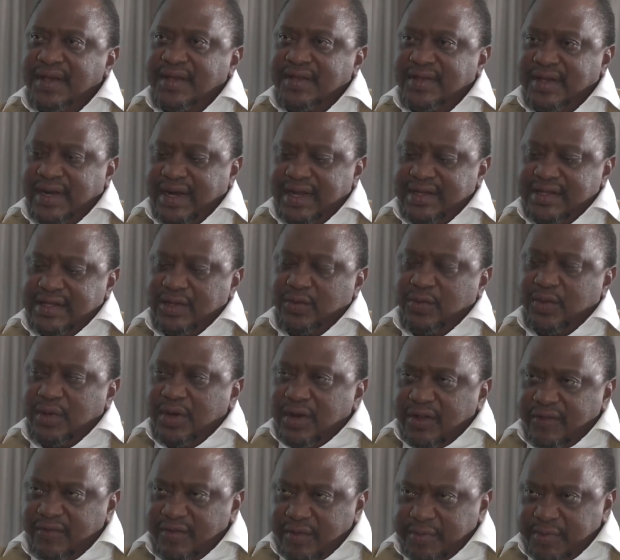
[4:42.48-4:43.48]
that let the
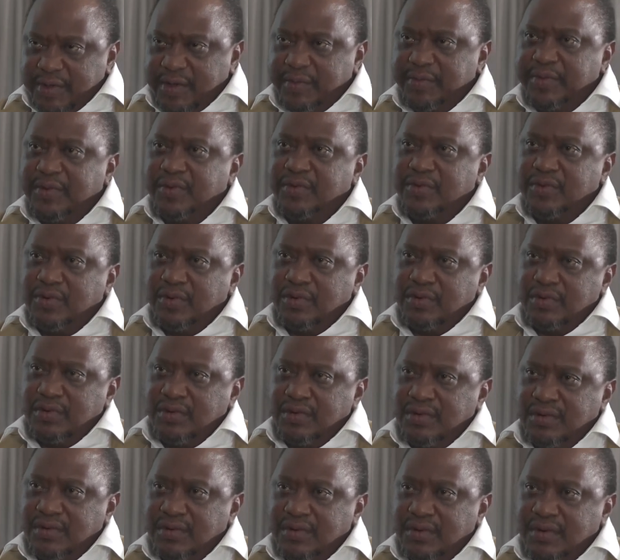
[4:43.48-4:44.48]
will of the people rule,
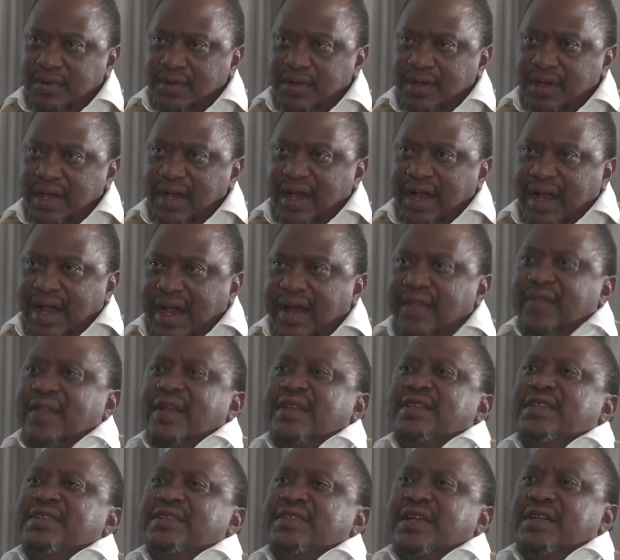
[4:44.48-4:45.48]
and
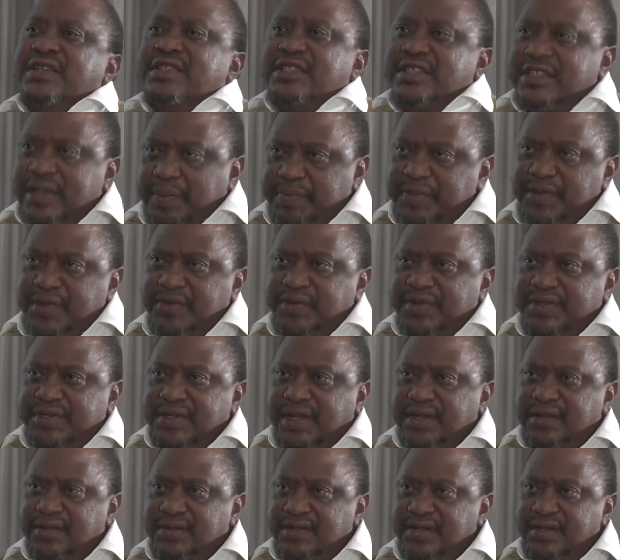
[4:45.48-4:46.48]
let us accept the
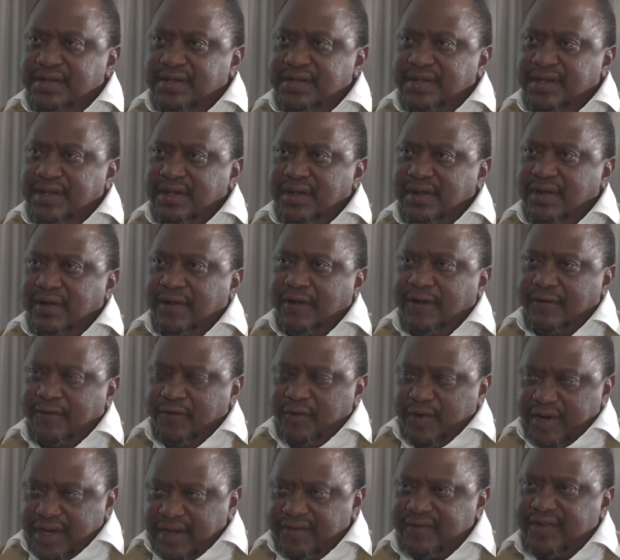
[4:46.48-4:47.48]
results of
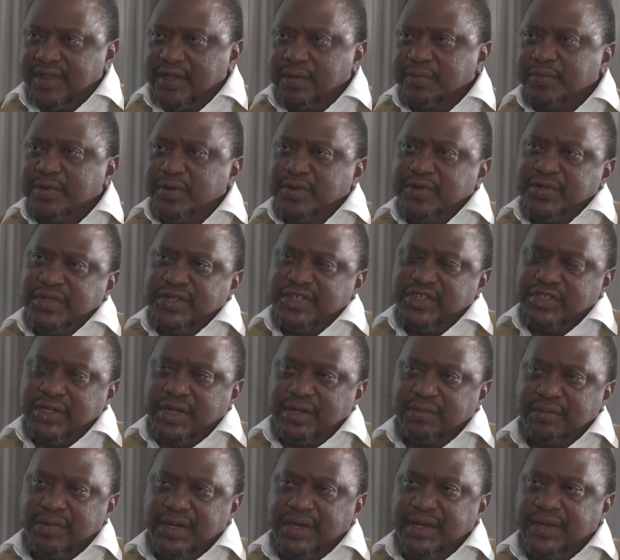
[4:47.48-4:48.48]
whatever the process
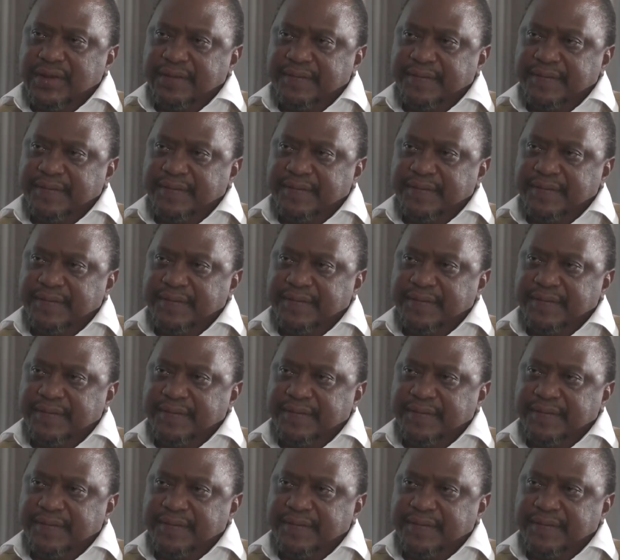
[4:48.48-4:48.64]
shall be.